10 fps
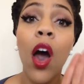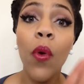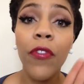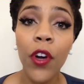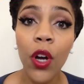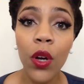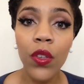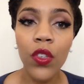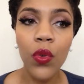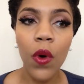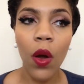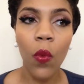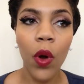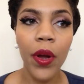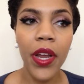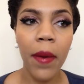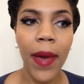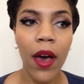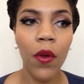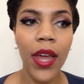Oh, and for girls who are worried
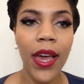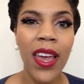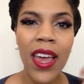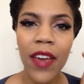about, like,